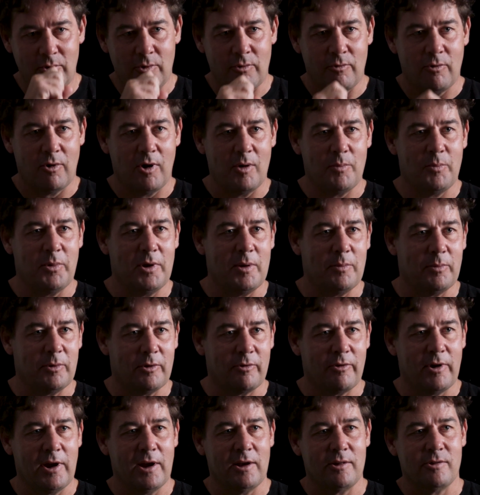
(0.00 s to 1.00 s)
the right people
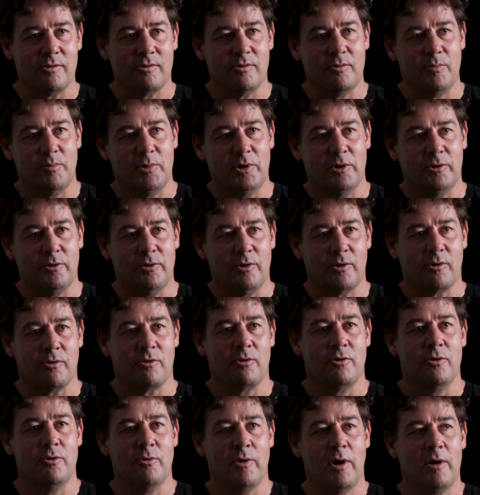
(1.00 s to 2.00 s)
around you and building a
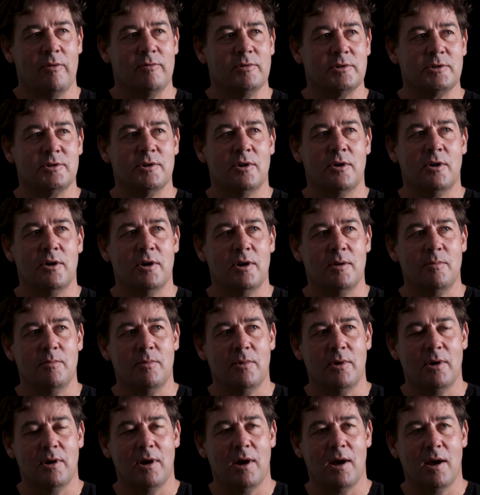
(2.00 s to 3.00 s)
crew over time,
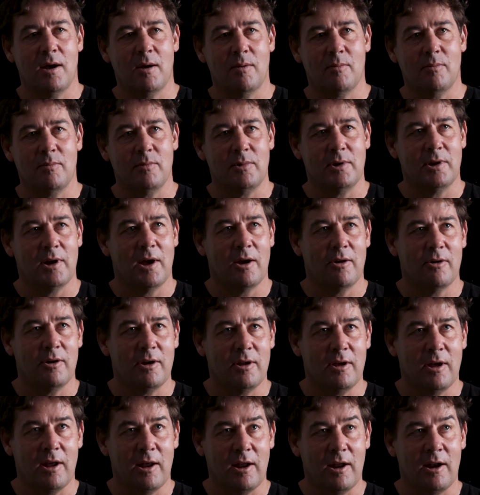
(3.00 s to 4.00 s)
and
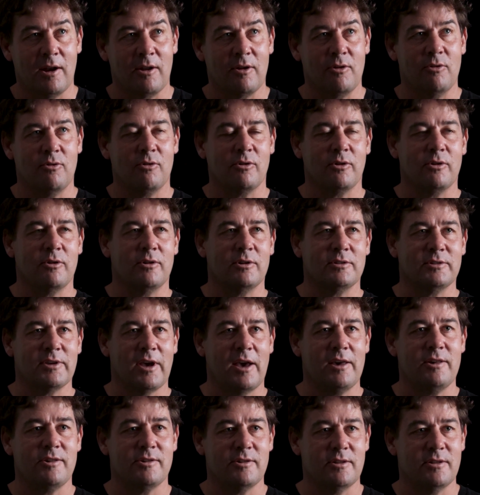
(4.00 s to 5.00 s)
at an
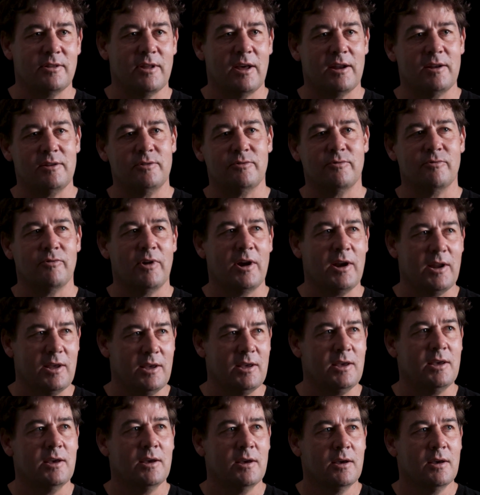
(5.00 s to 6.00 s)
organisation that is
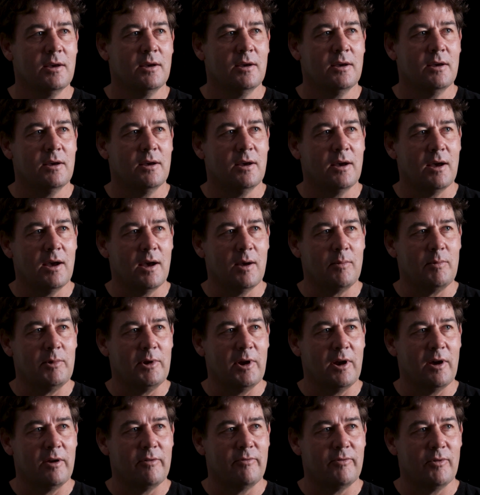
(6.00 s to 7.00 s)
ready,
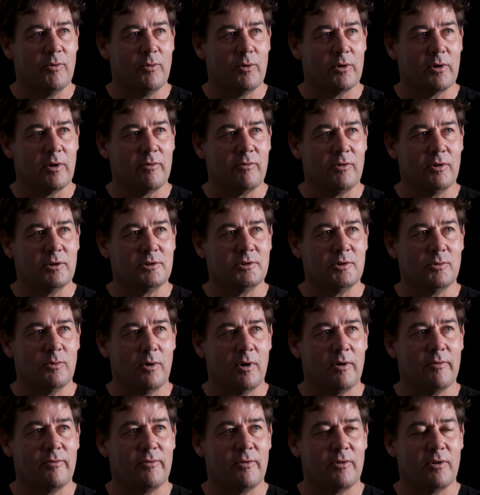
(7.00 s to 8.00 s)
for what I've got to
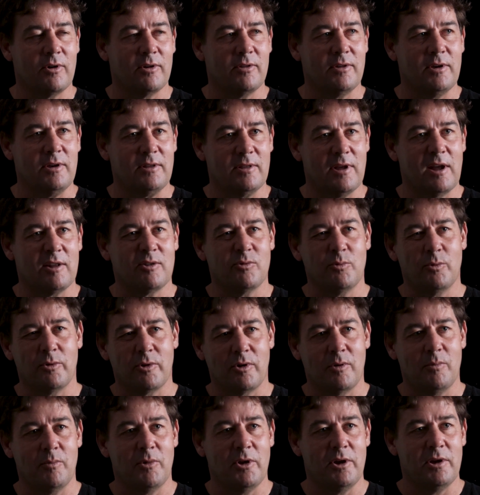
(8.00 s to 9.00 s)
offer. I think that's
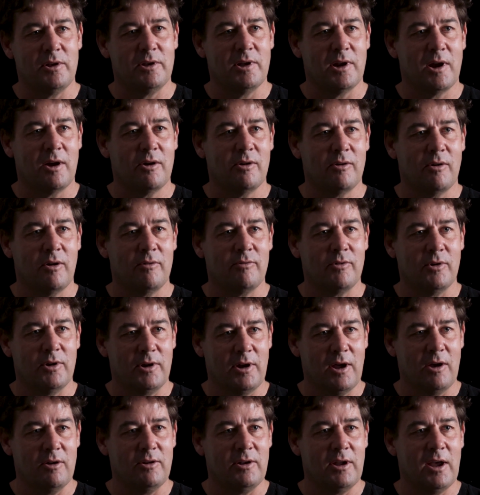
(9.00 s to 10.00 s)
what I mean. I've got
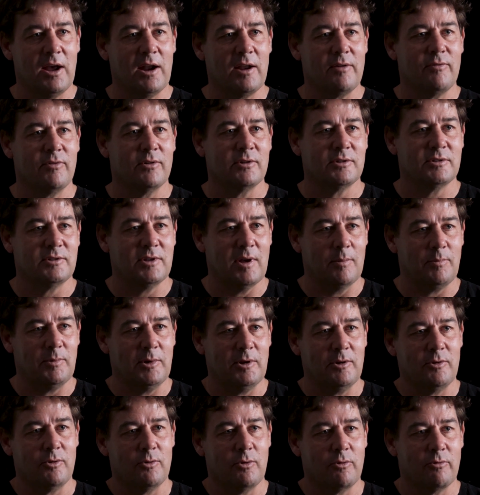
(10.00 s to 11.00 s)
no doubt if I stepped
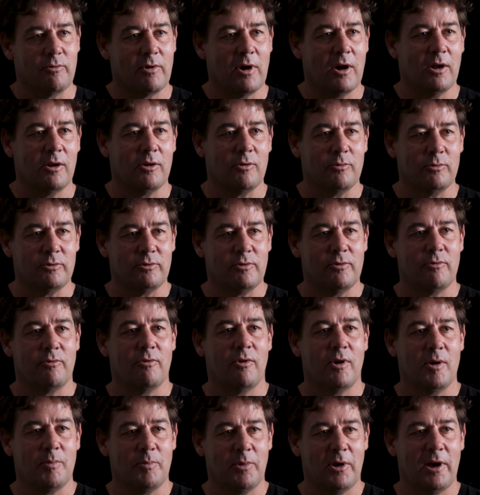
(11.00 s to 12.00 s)
into a role, it was the
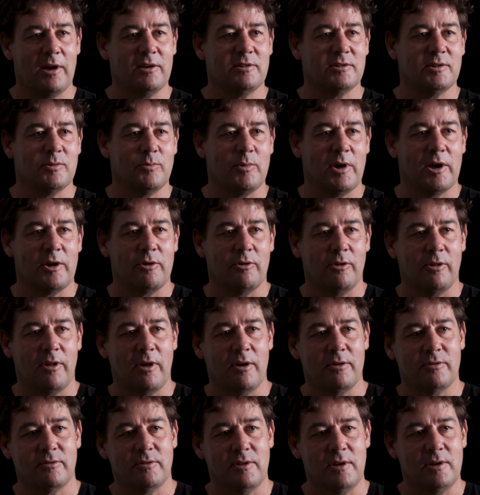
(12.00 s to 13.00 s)
right place and we had all
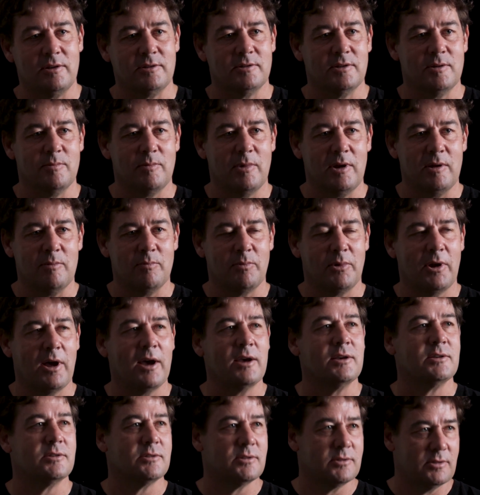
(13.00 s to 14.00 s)
those things in
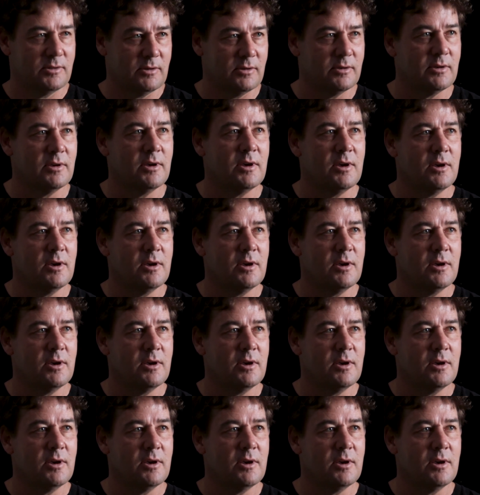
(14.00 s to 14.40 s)
place,